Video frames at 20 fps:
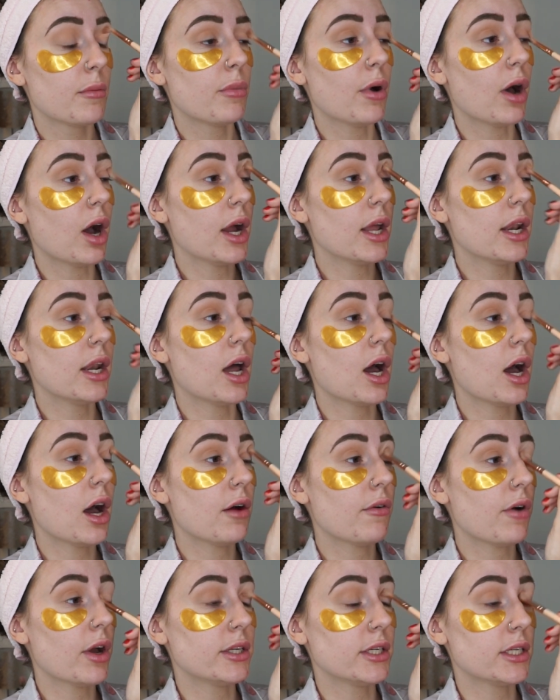But
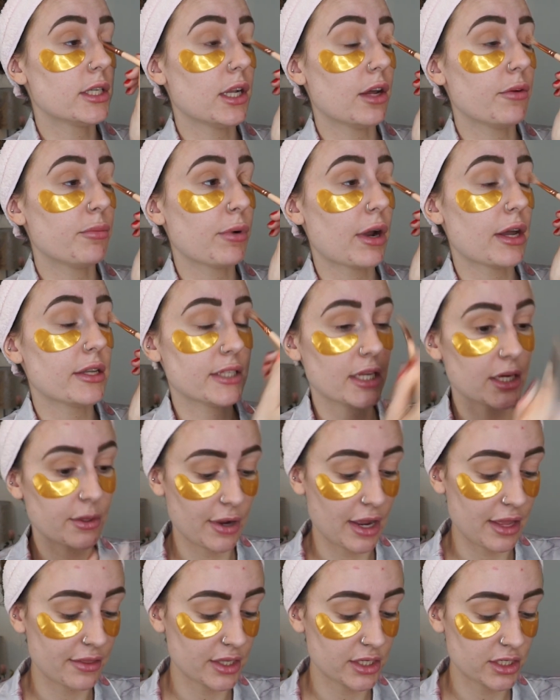I just love browns
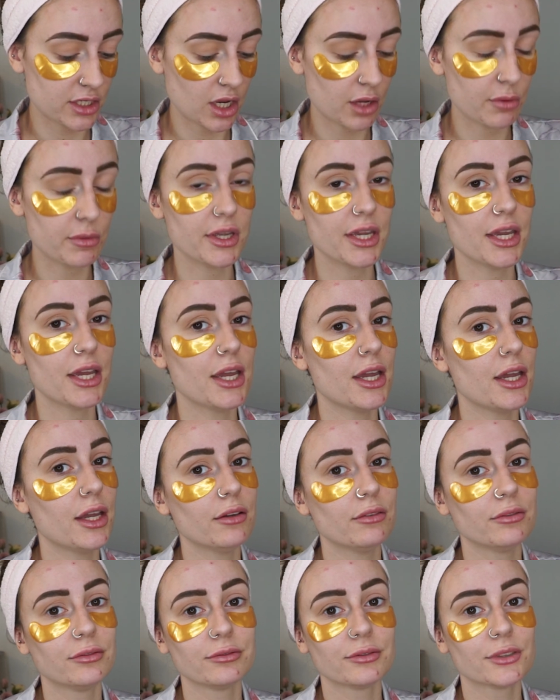anyway. And this time of
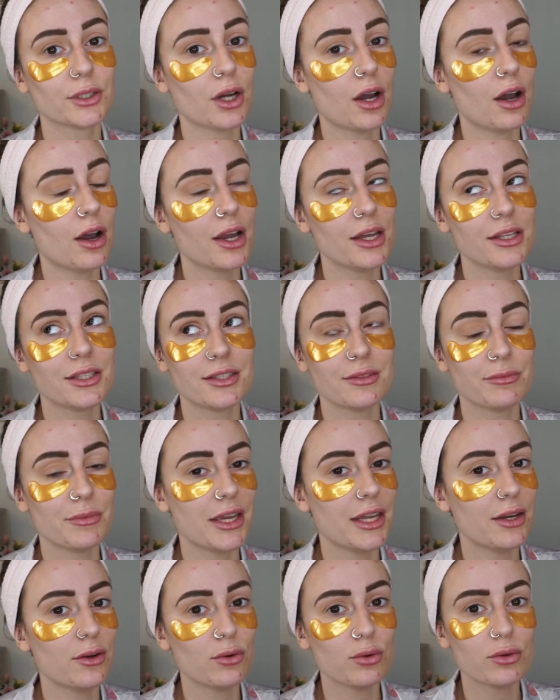year, guys,
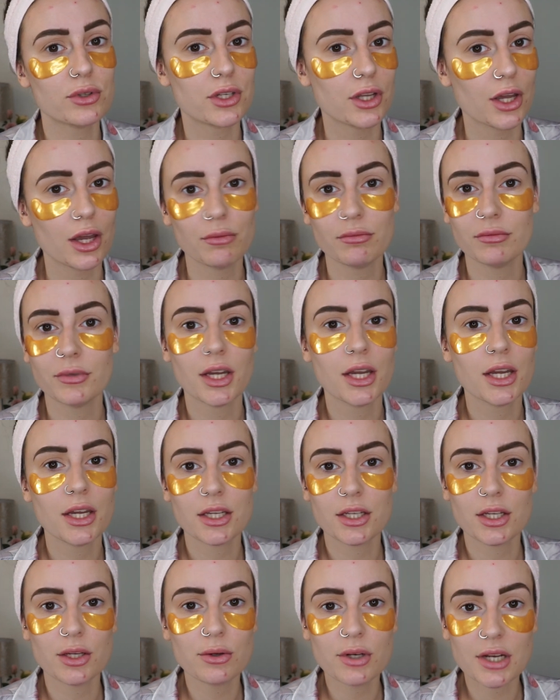being autumn,
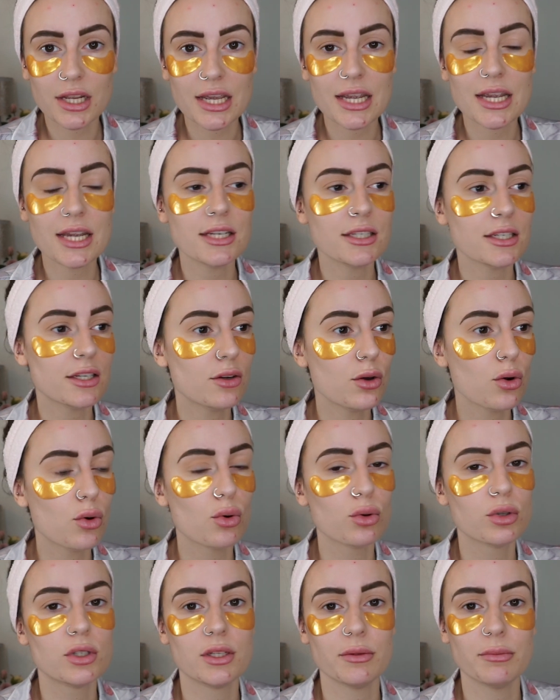you need an
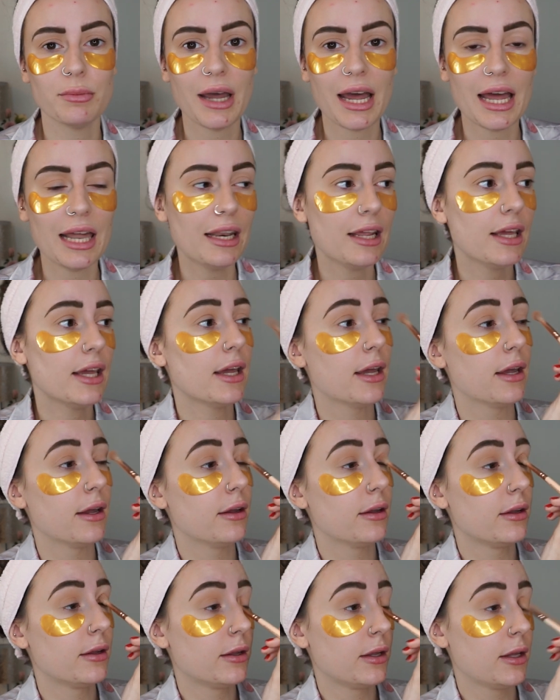autumn palette.
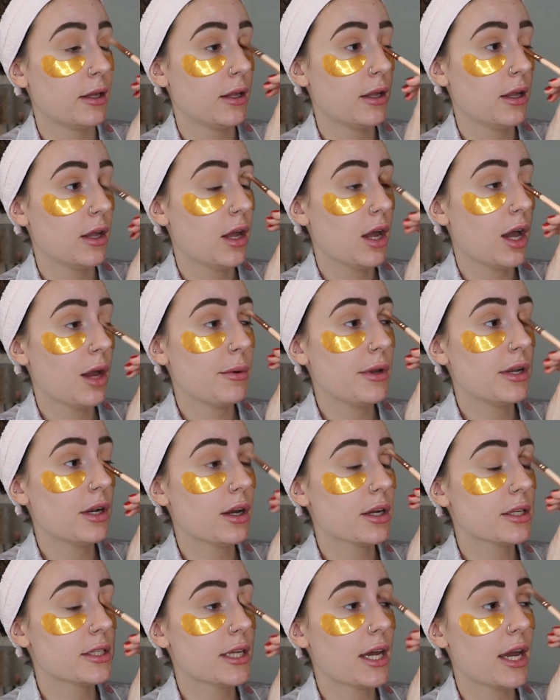I mean,
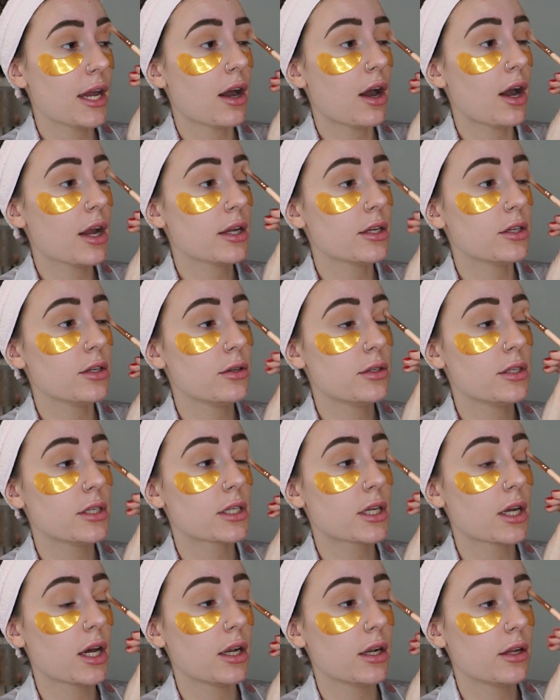like I say, I can use
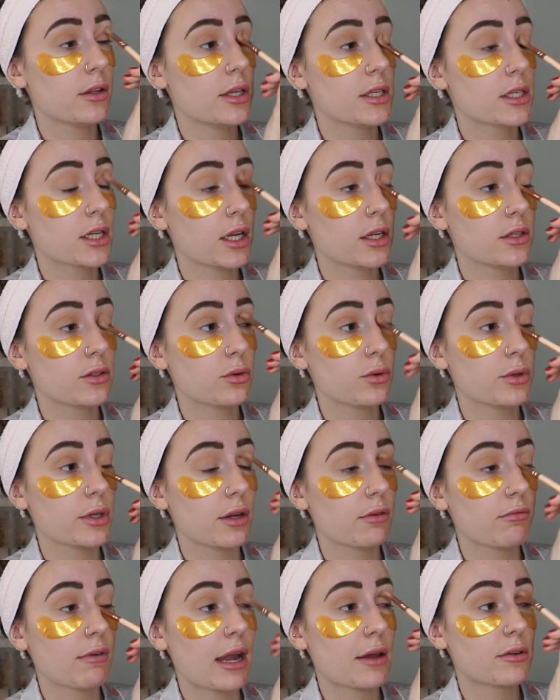this colour, these colours all
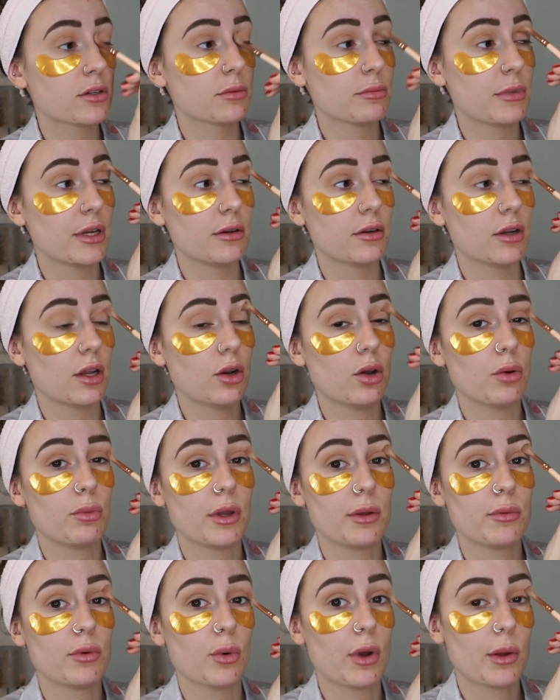year round. I mean, a lot of
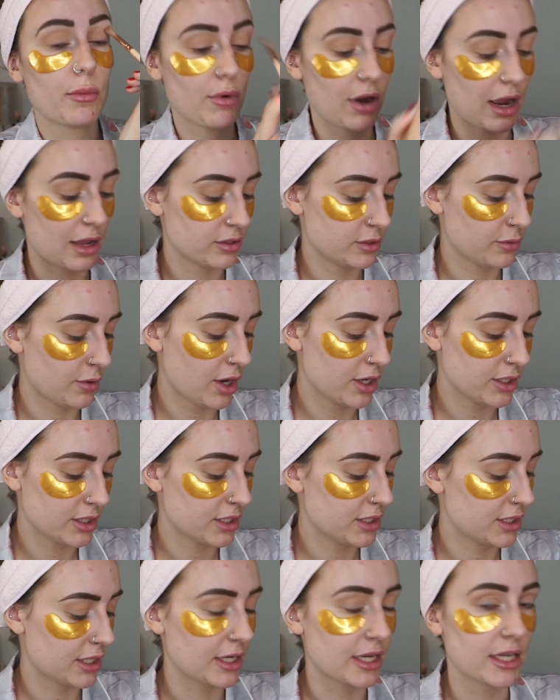people wear browns, but I
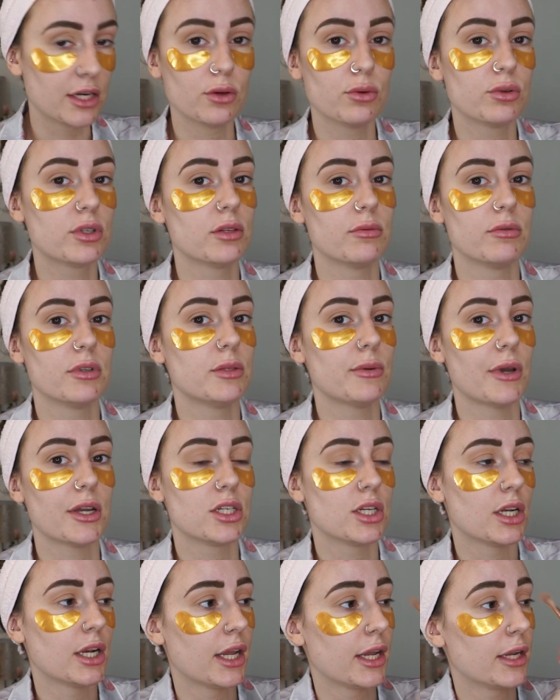just think in autumn
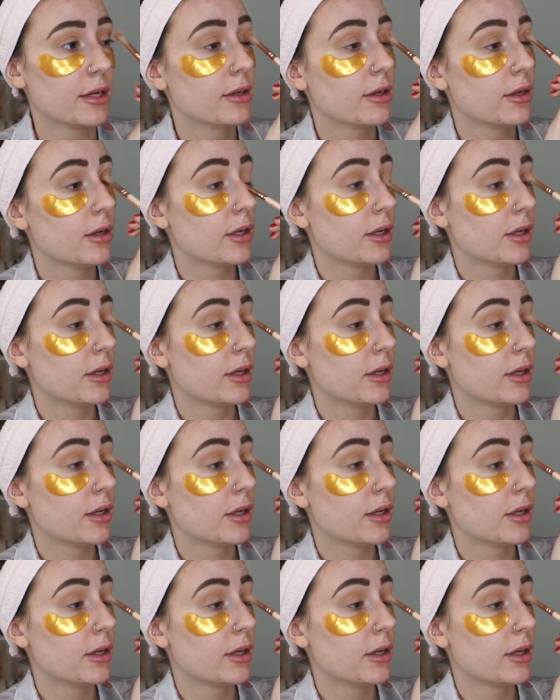especially,